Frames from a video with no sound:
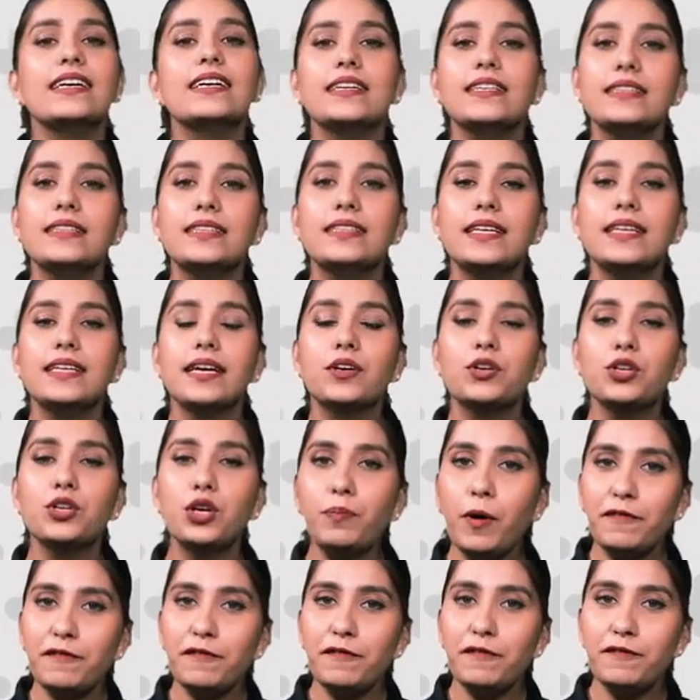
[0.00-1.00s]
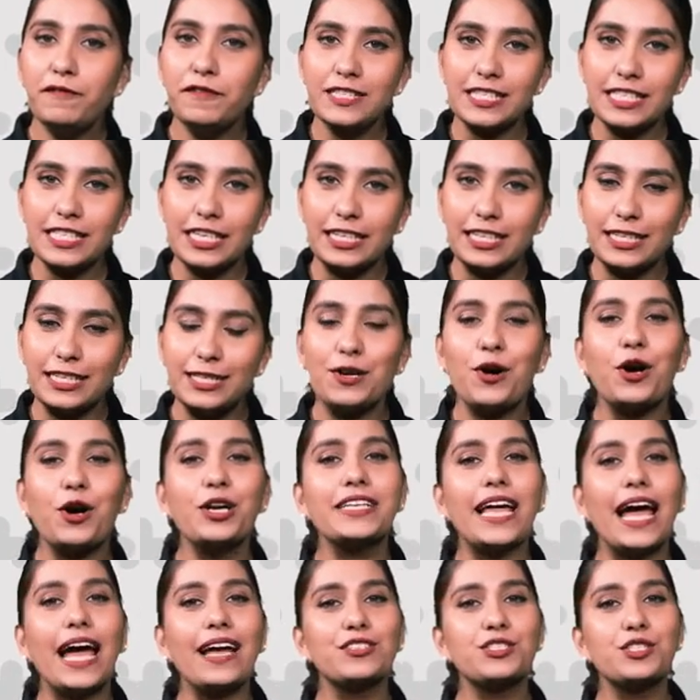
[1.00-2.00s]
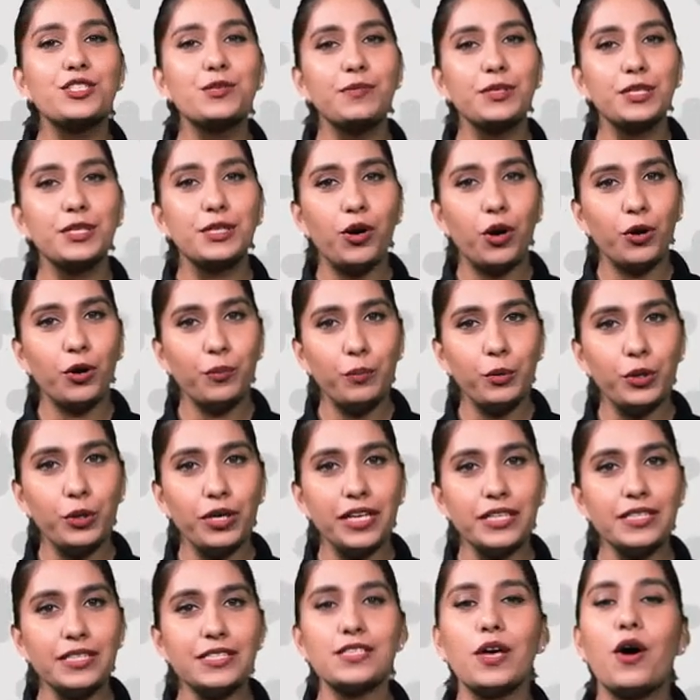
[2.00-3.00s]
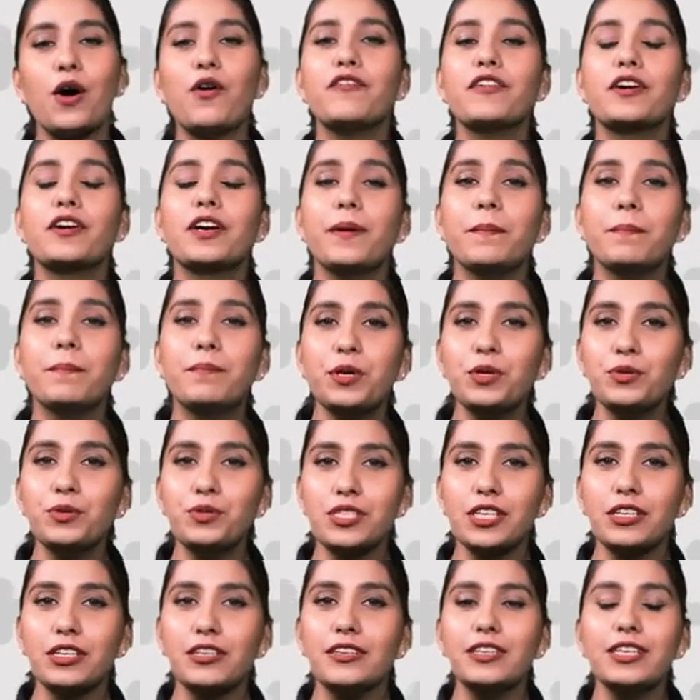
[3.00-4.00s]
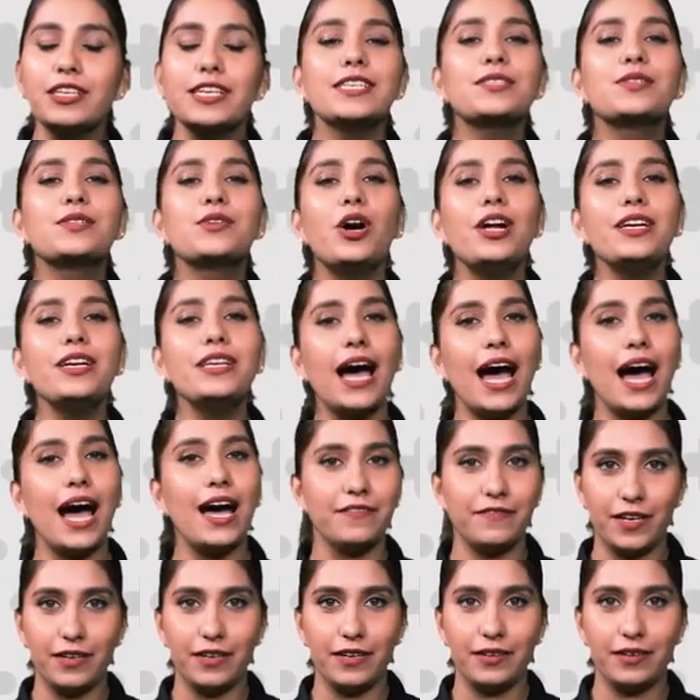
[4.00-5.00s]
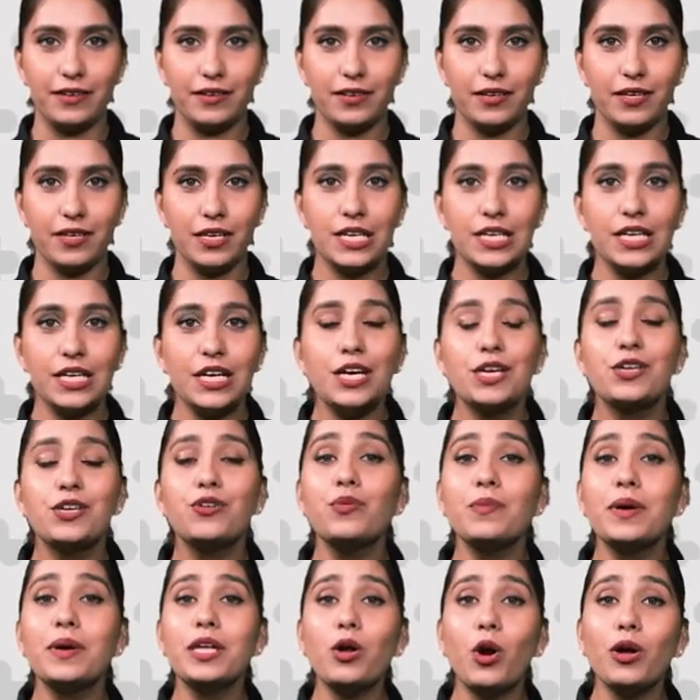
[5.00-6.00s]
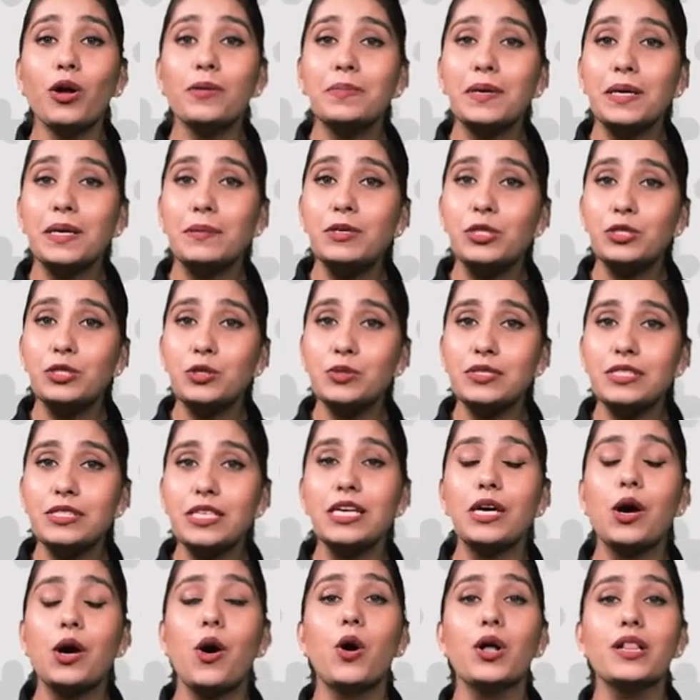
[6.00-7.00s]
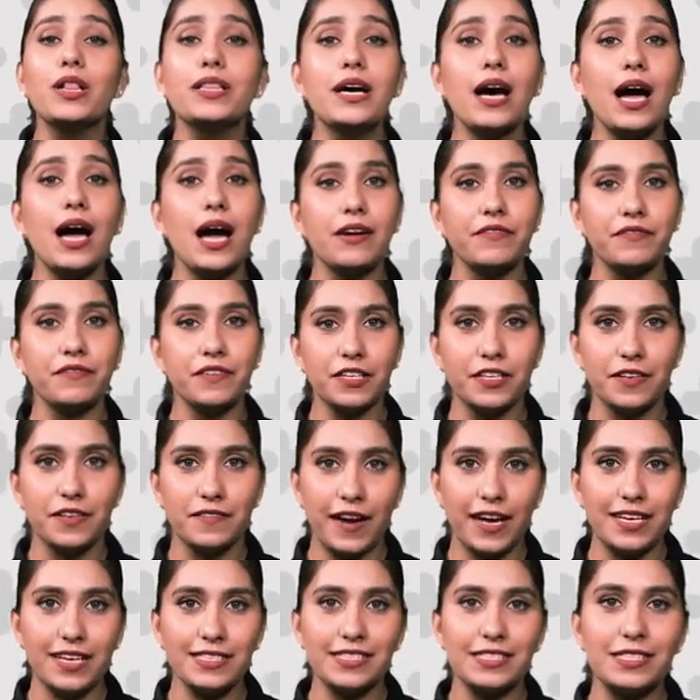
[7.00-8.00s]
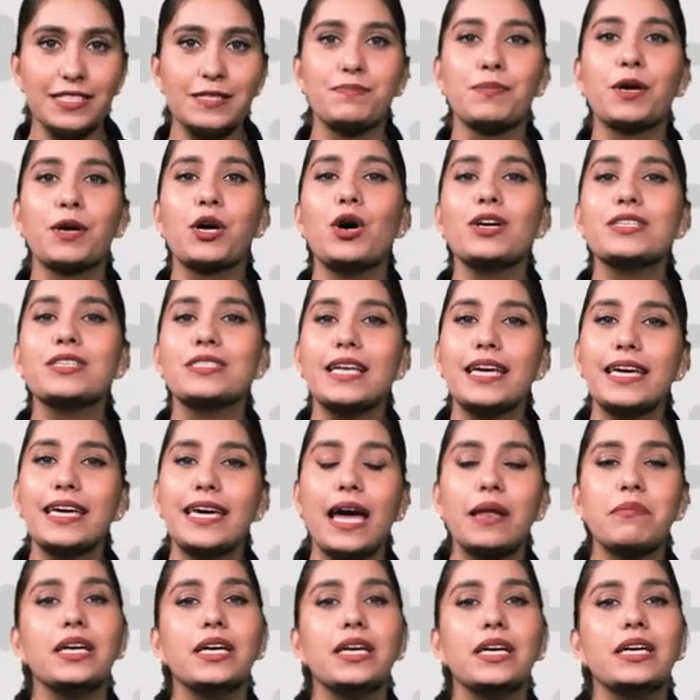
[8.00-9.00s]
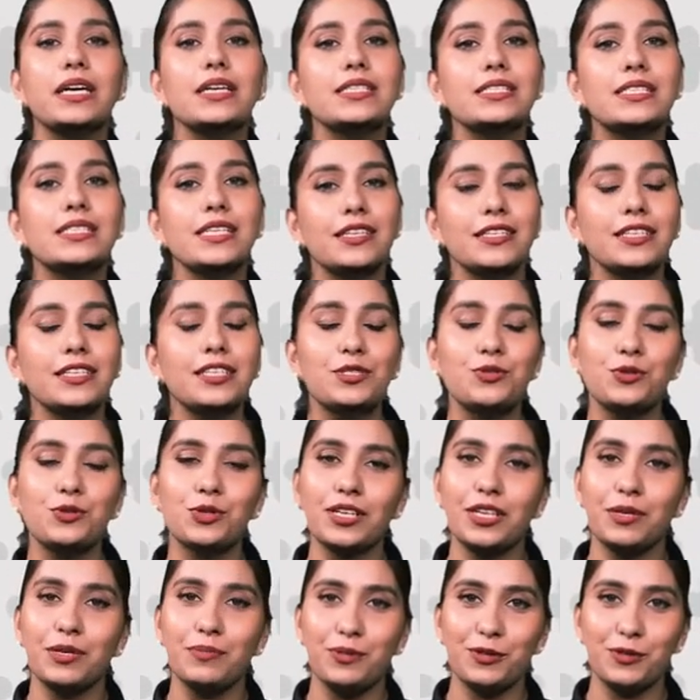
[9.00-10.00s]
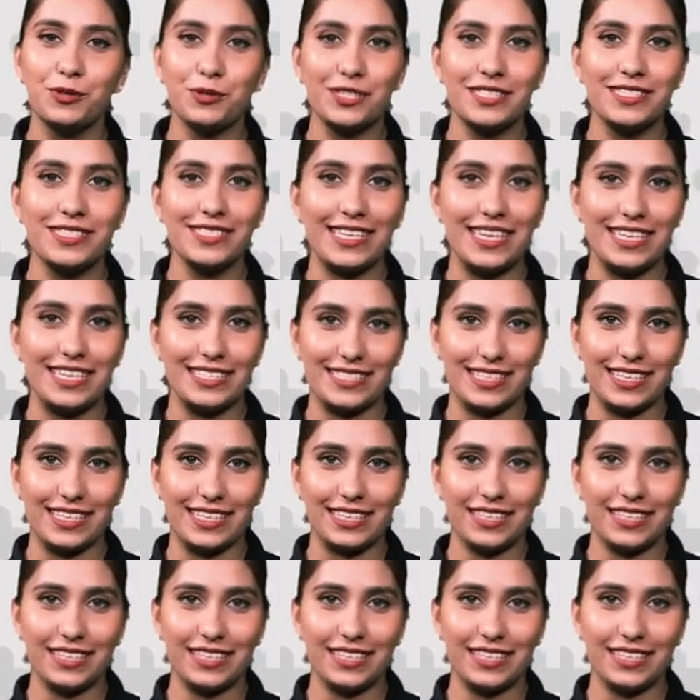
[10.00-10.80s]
The group of physical or tangible components of a computer is called hardware. You may not be able to see all the hardware devices because they can be internal to the computer's casing.